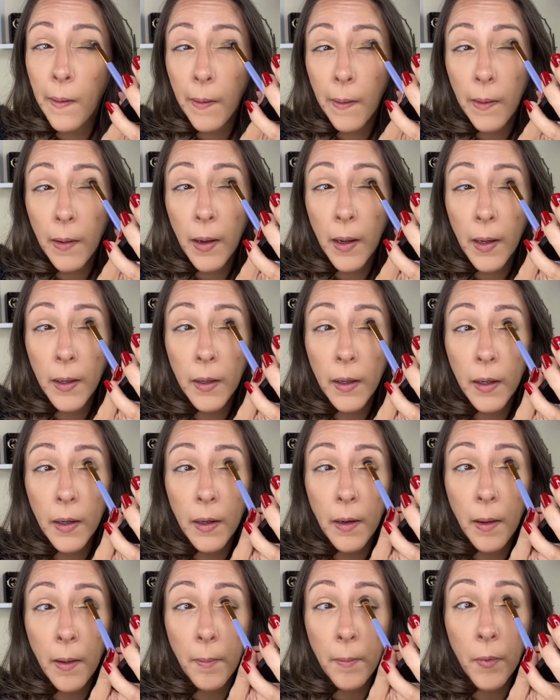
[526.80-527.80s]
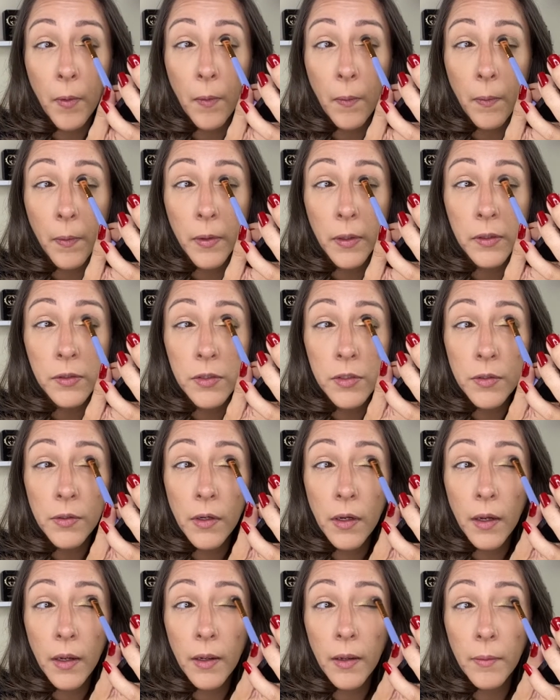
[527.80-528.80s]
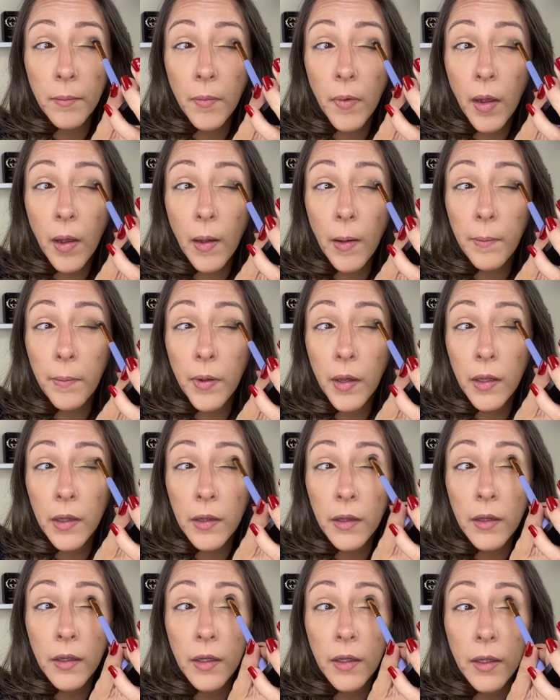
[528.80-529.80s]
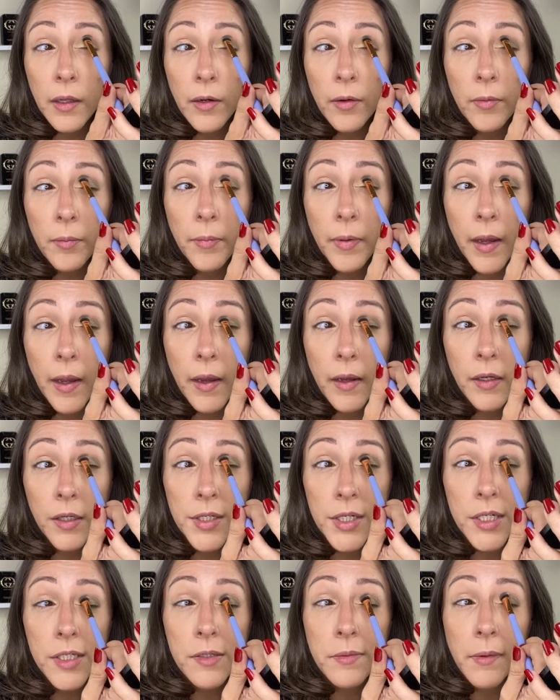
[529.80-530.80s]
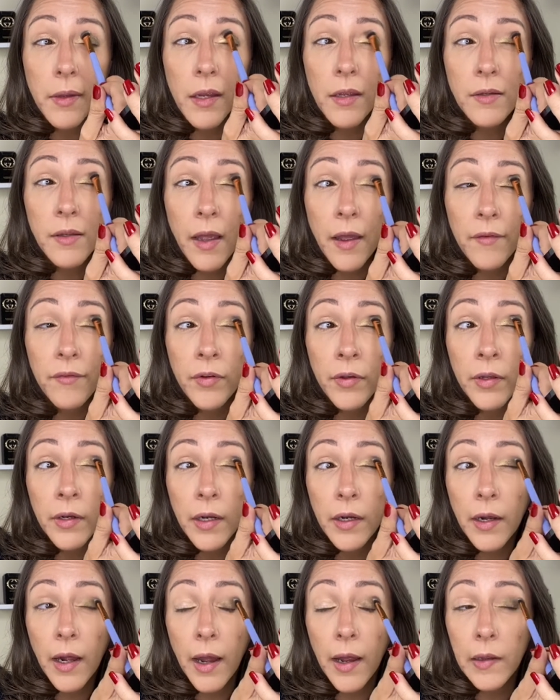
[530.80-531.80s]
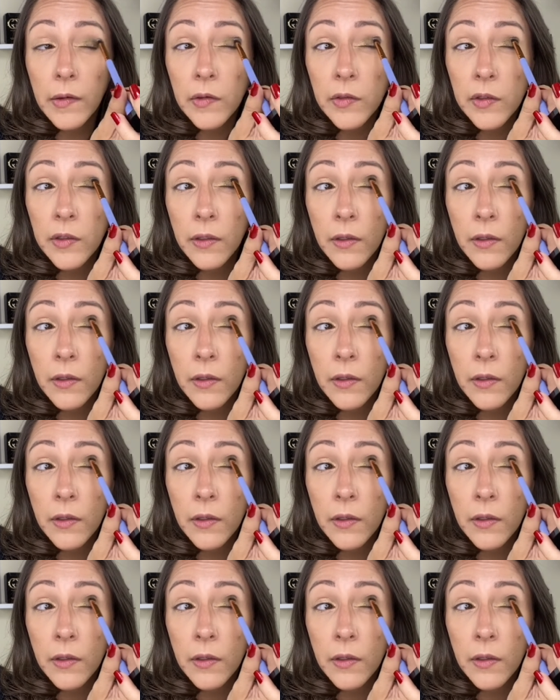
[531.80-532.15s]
And then I'm going to come up a little bit, just because I have hooded eyes.